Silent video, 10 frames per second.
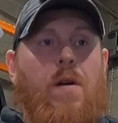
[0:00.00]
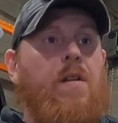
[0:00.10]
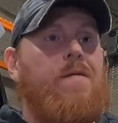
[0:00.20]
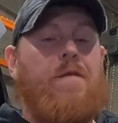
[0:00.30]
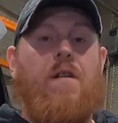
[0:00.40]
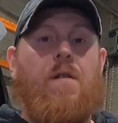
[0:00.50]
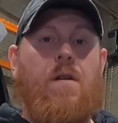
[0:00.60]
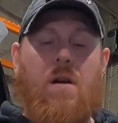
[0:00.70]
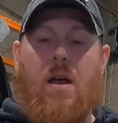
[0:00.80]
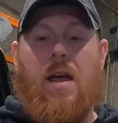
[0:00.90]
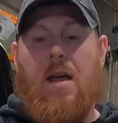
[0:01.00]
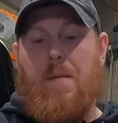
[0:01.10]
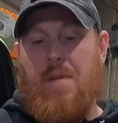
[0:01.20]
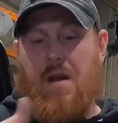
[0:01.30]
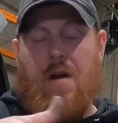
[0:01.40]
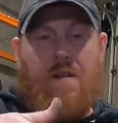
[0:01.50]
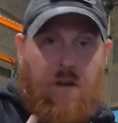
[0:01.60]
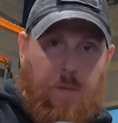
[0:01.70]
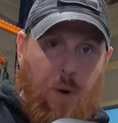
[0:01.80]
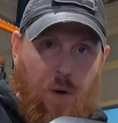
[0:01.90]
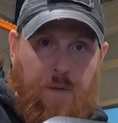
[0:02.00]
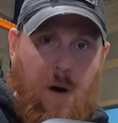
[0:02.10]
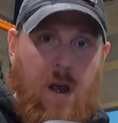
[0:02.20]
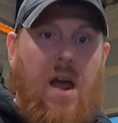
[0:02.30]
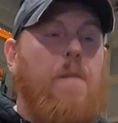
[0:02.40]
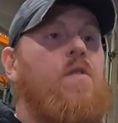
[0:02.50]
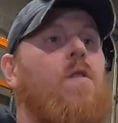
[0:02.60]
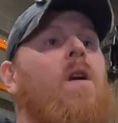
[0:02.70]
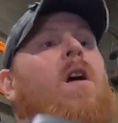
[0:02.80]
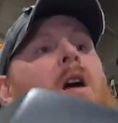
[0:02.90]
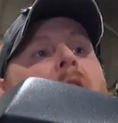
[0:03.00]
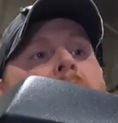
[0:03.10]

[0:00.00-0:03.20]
onto the fender. And because it's profile capture,